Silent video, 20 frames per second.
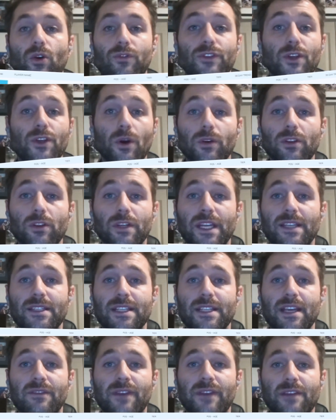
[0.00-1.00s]
you go and look at
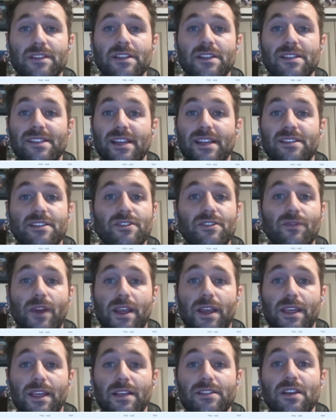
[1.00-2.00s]
DFF's consensus
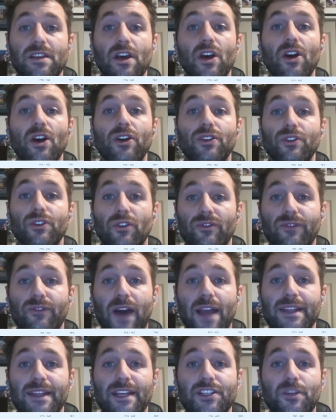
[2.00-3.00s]
rankings, you'll
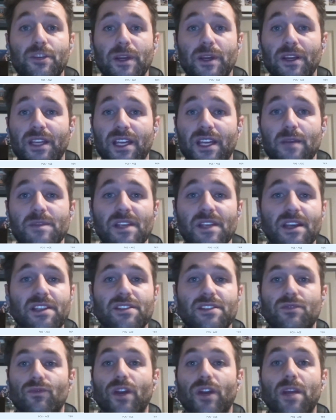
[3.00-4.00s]
find that Jahmyr Gibbs
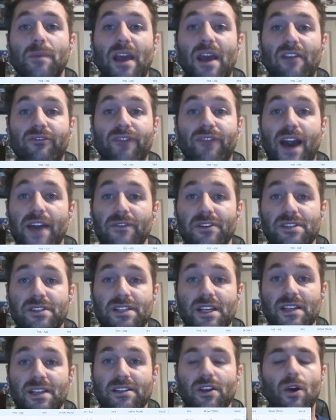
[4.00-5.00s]
is running back 5 or
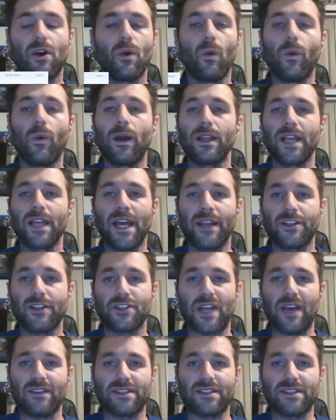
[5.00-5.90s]
6, well ahead of Travis